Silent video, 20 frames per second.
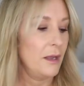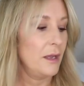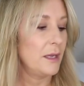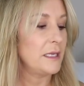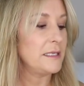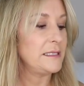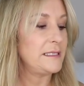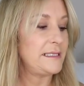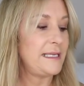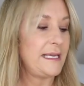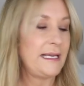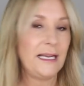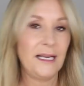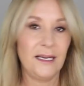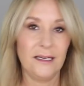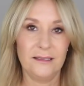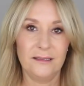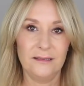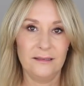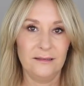
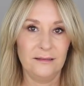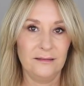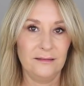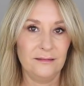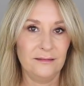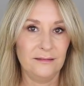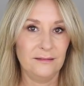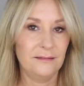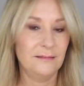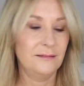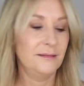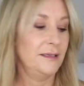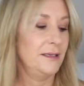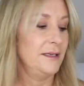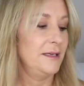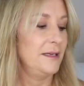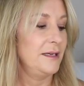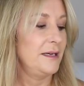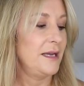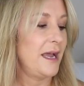concealer,
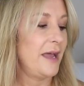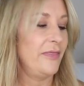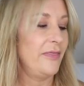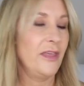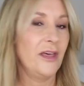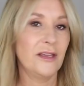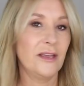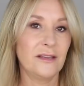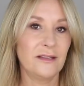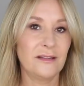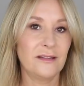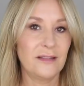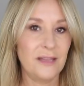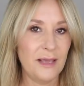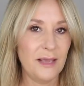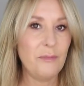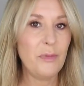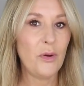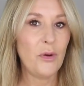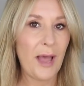and that
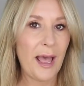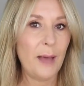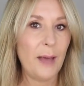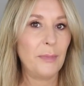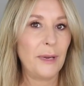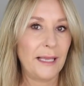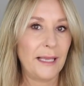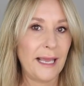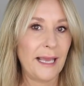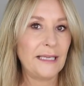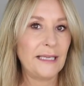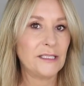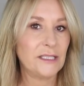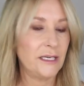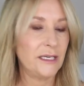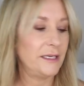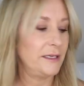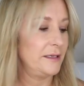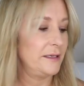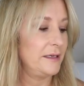the inbuilt
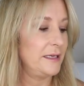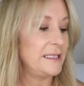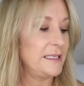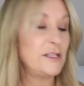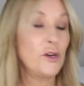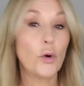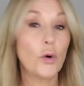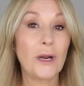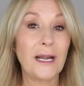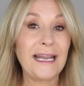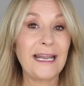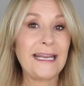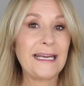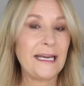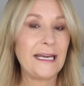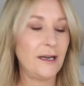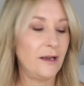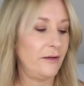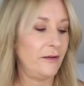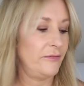applicator is not
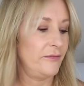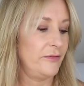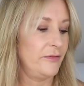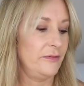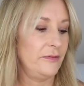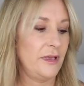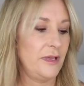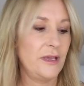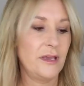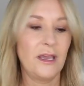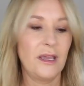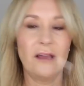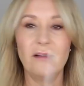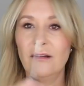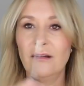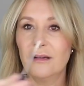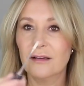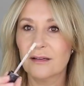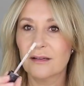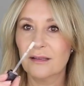clean enough. There you go,
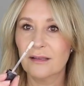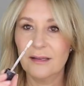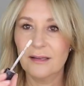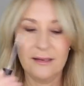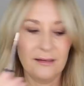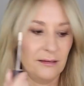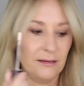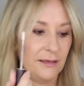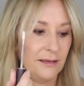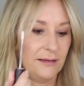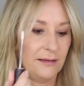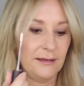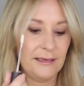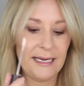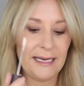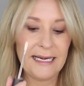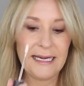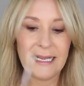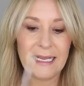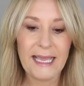look.
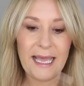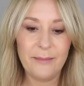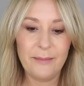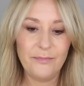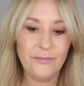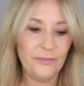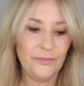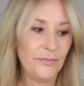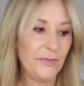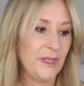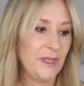Clean again.